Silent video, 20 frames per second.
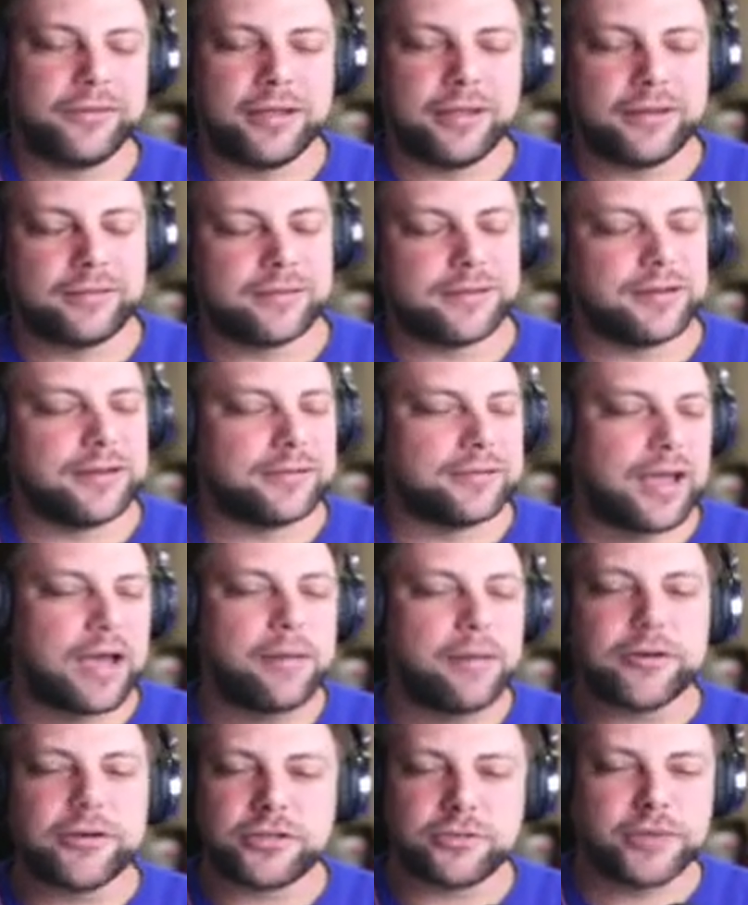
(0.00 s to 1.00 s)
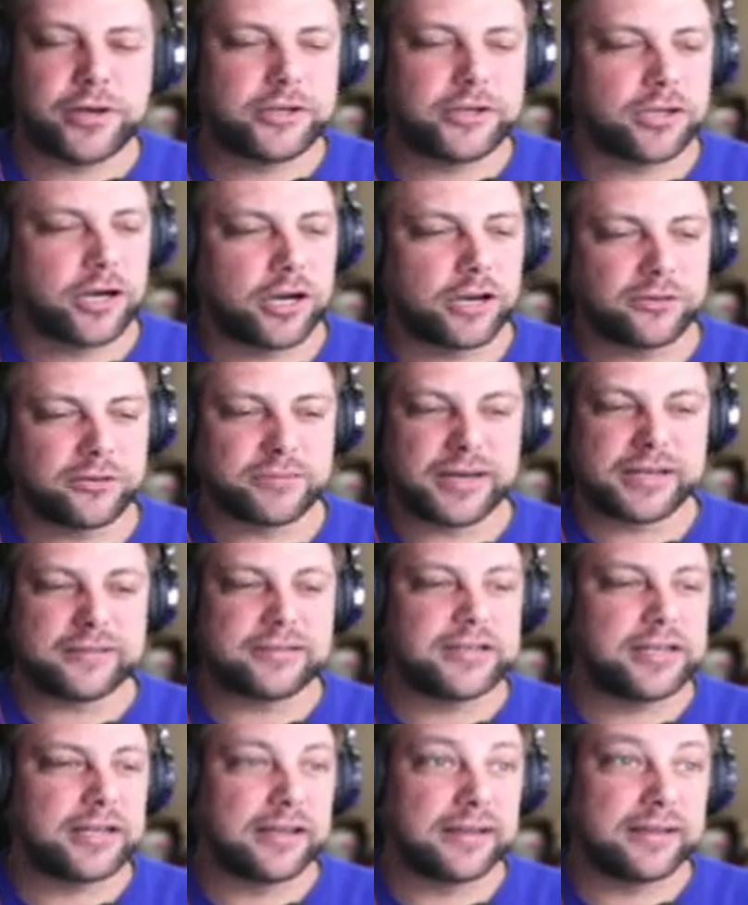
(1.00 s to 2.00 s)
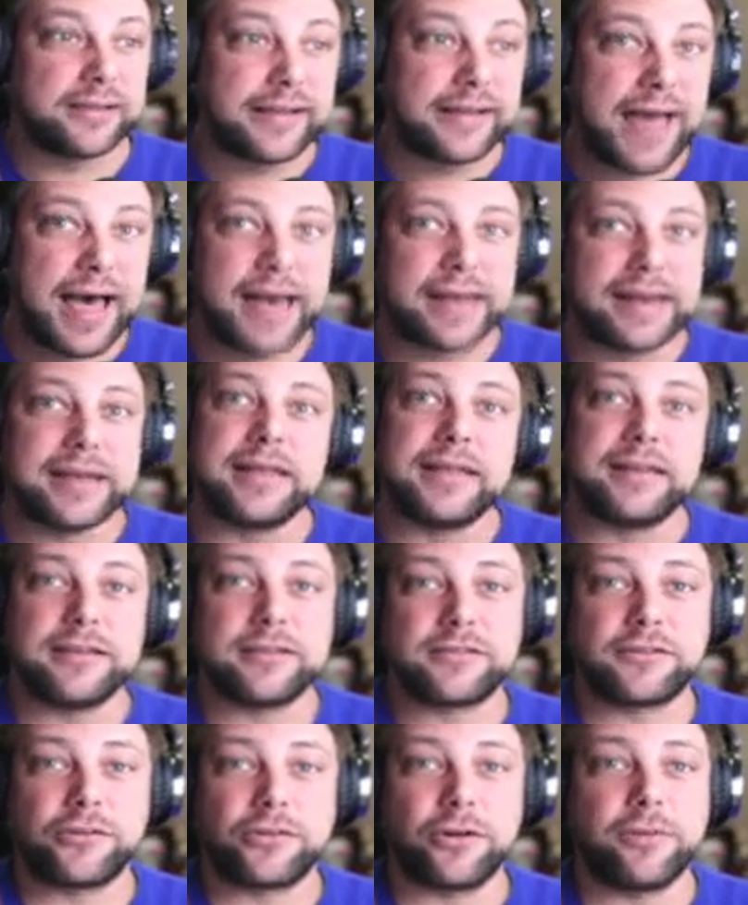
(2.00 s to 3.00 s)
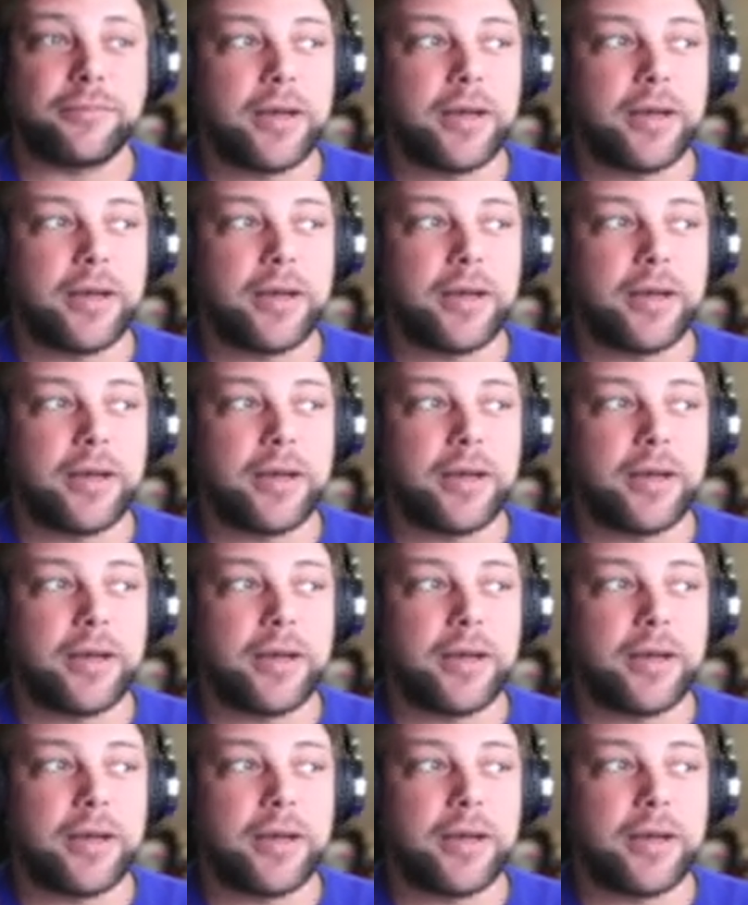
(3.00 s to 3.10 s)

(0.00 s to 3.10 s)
It's how much do I charge, but I see it a lot in this group.